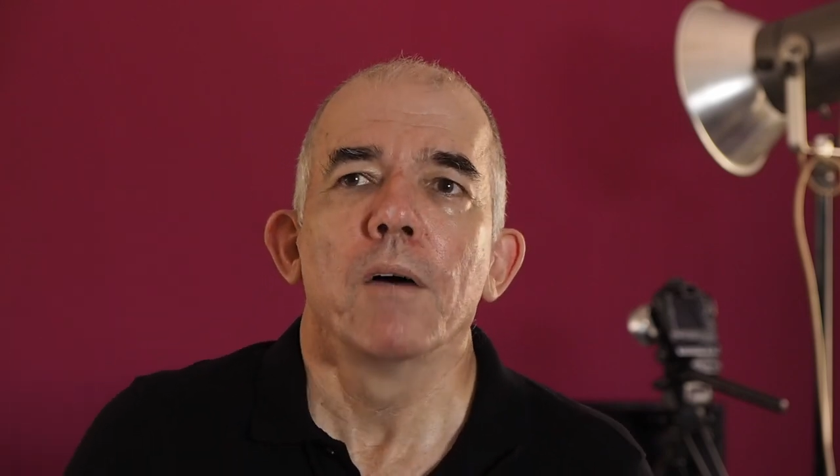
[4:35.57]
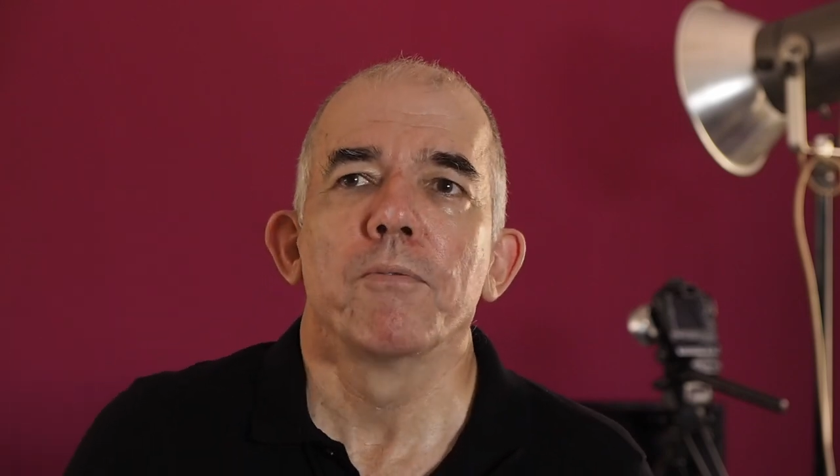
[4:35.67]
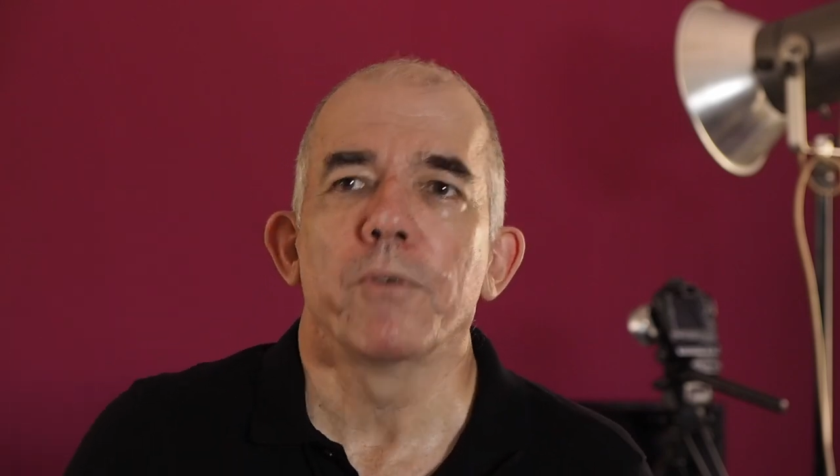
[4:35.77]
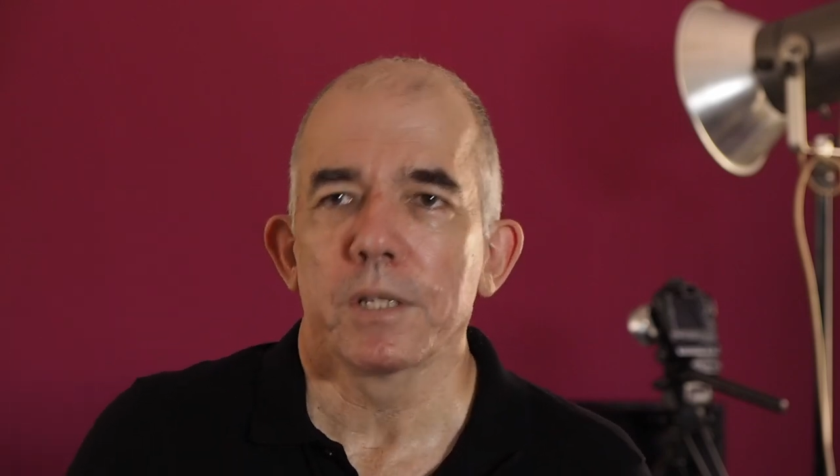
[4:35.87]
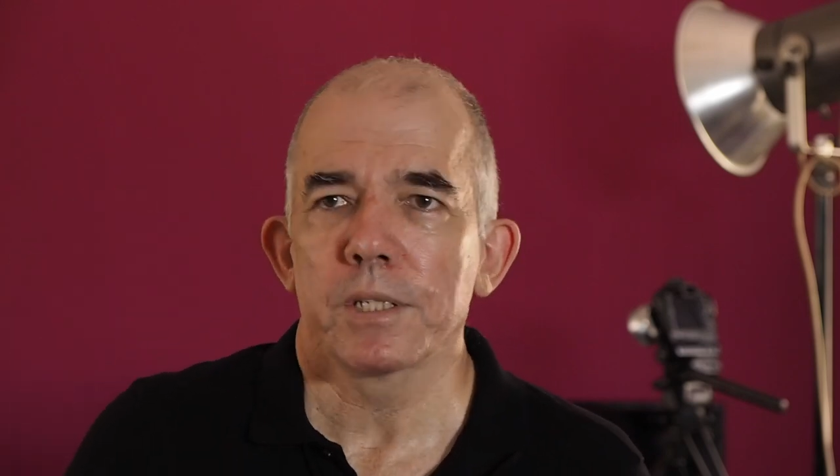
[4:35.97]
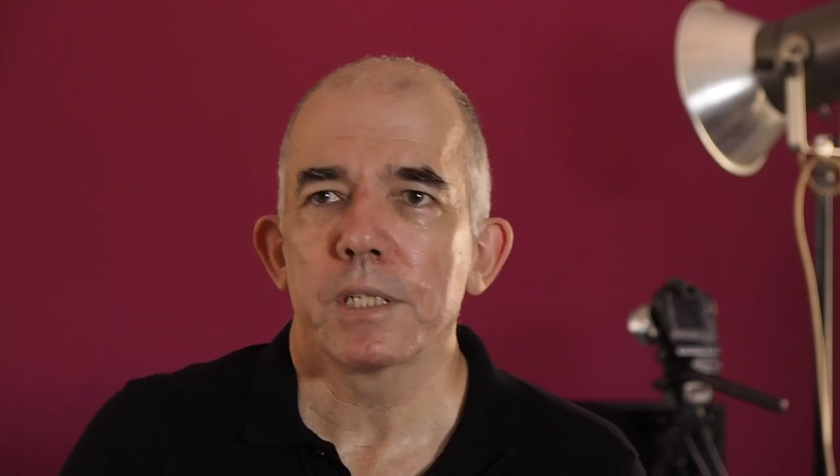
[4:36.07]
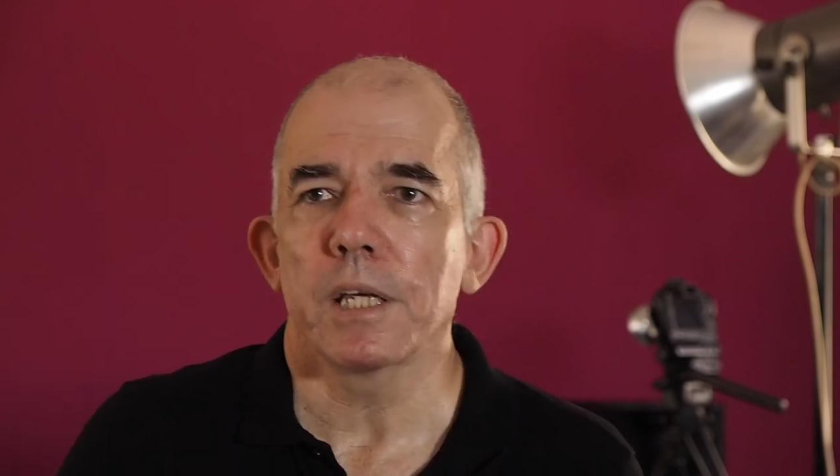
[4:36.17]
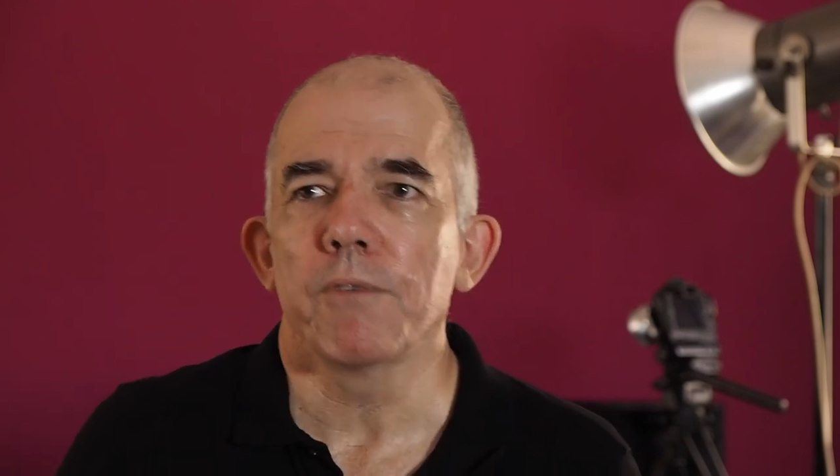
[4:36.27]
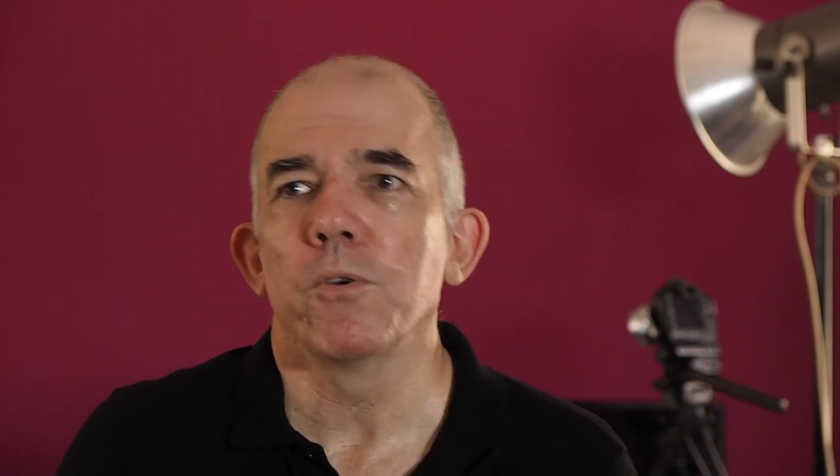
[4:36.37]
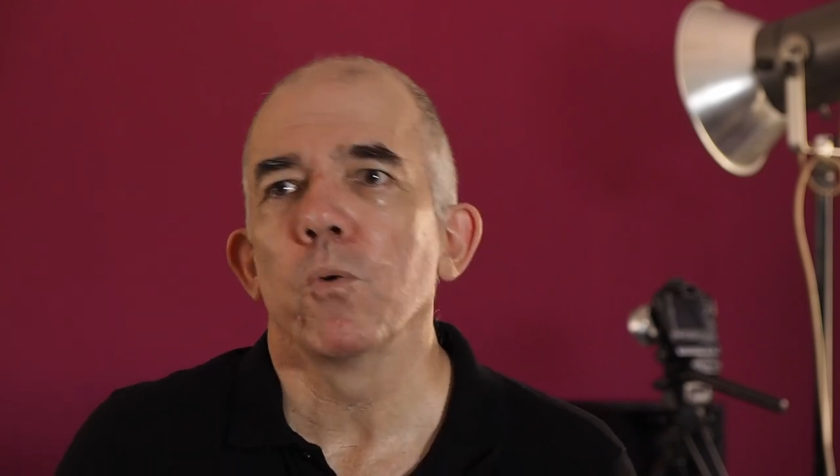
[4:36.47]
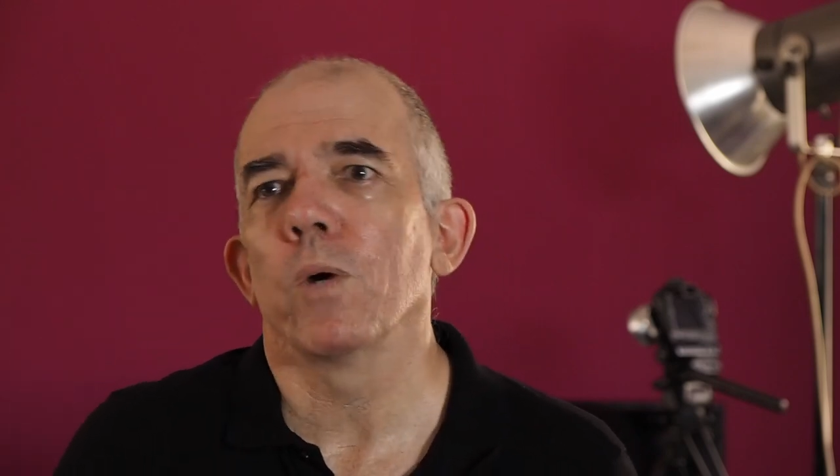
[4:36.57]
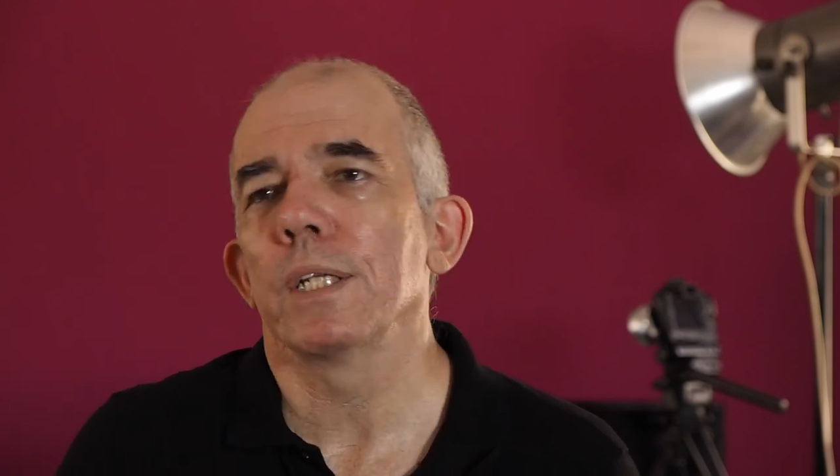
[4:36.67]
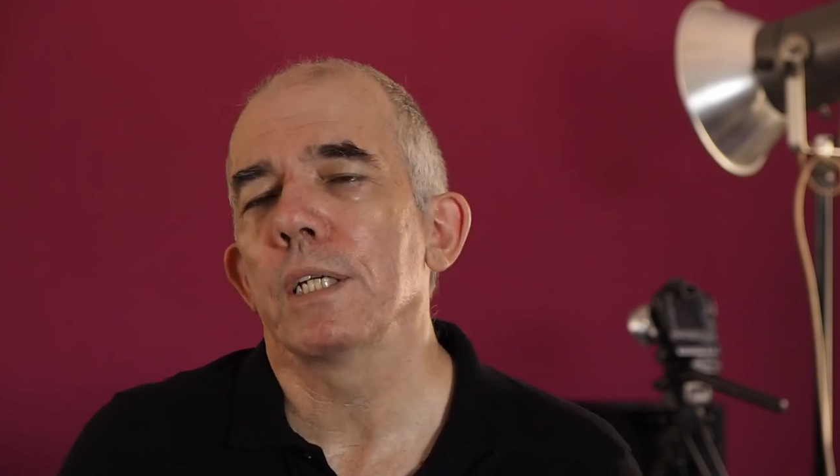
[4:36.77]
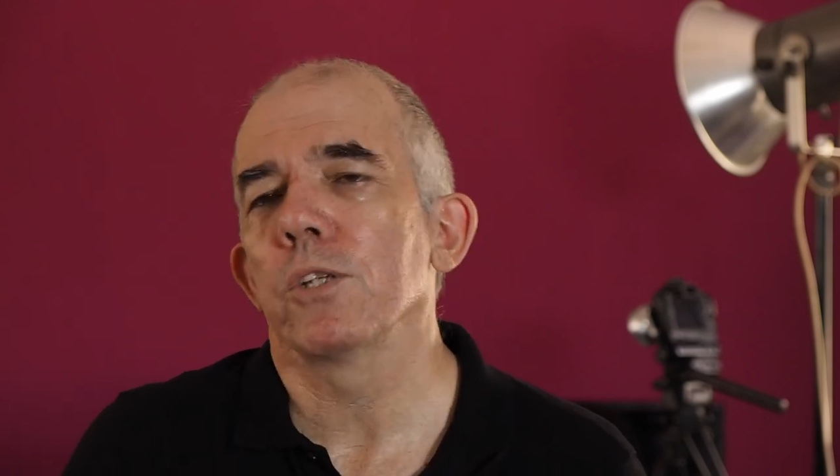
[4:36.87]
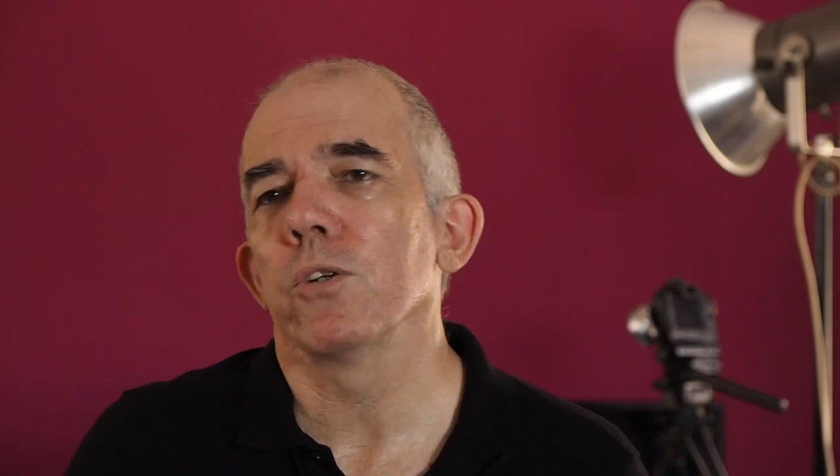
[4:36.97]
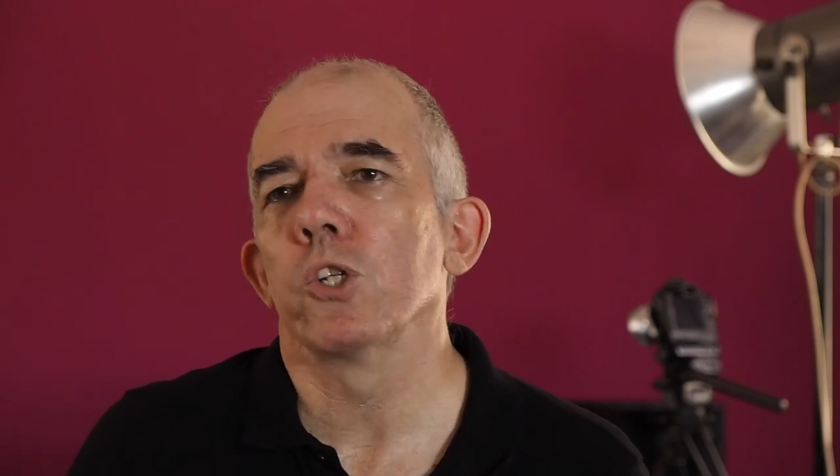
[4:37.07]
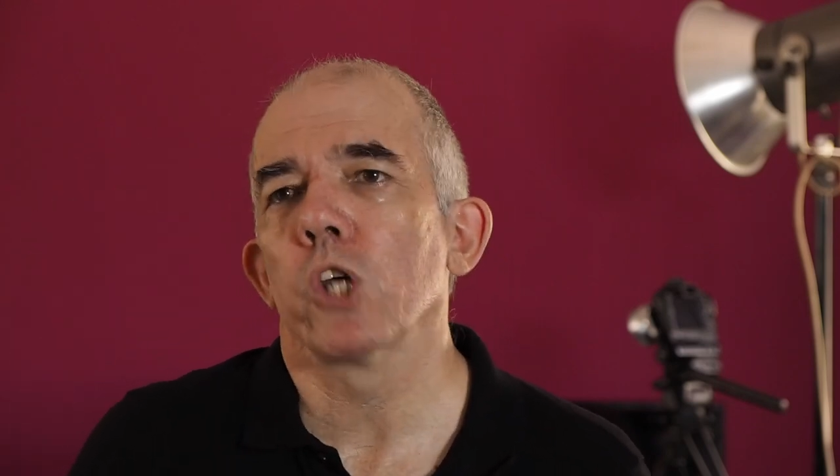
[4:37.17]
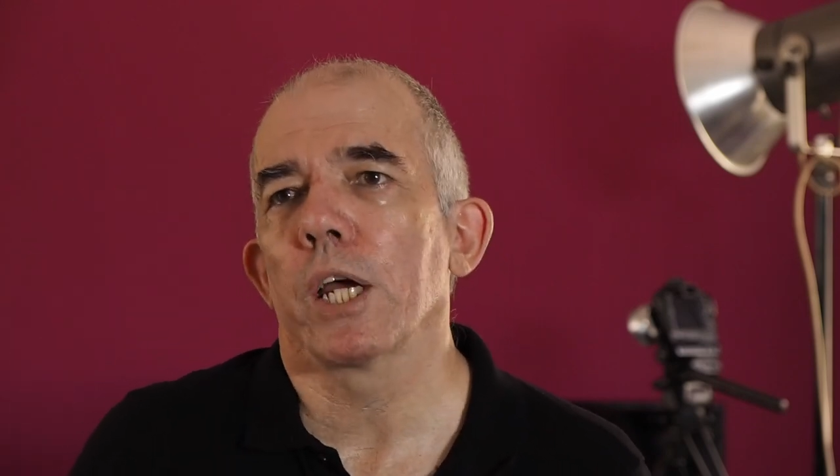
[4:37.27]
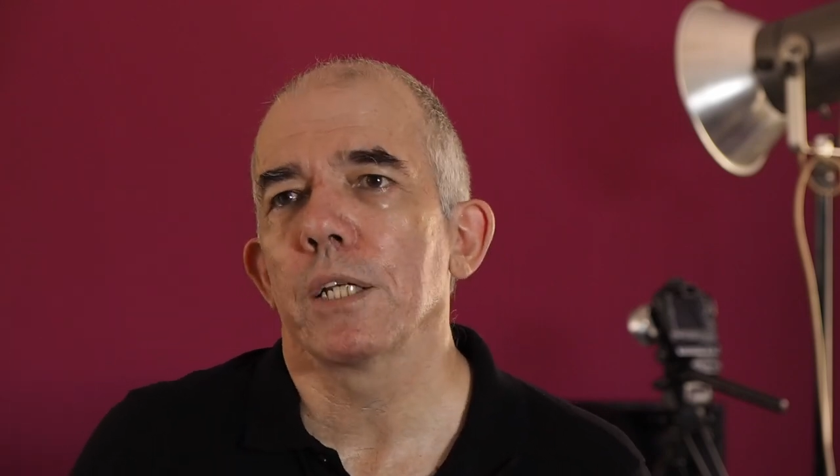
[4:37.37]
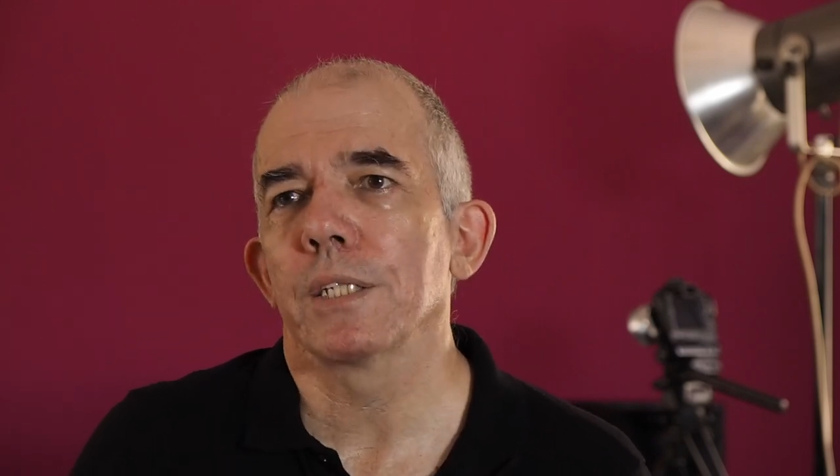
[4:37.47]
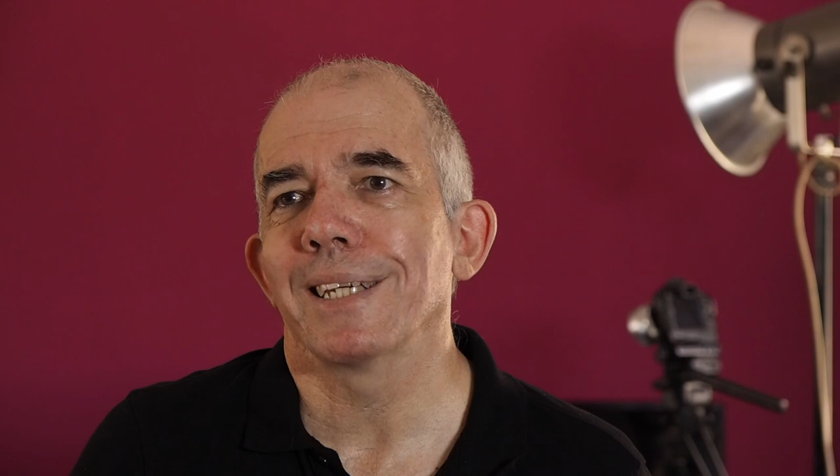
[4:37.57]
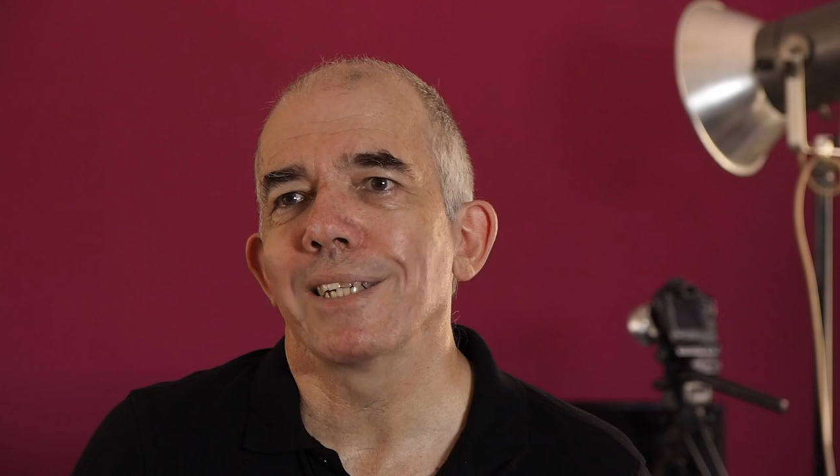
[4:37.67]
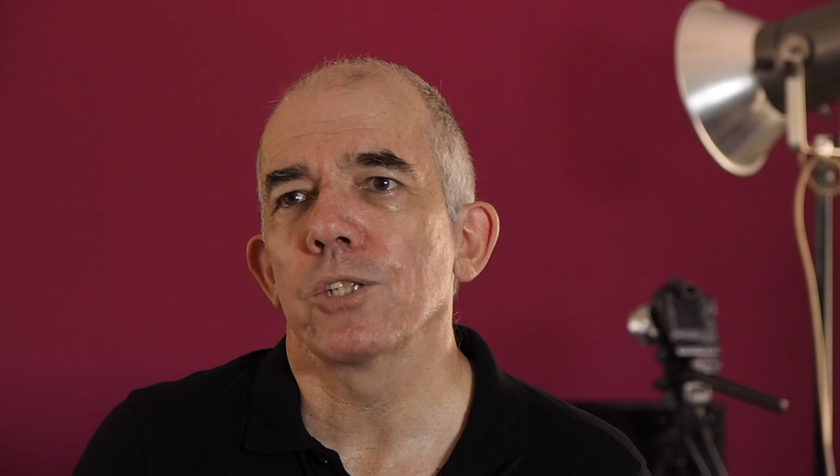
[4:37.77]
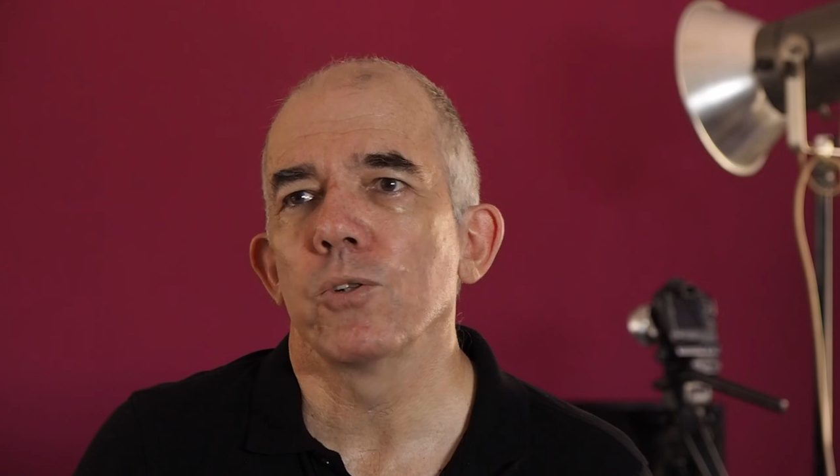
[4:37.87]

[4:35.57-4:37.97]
For instance, if you're wanting to change things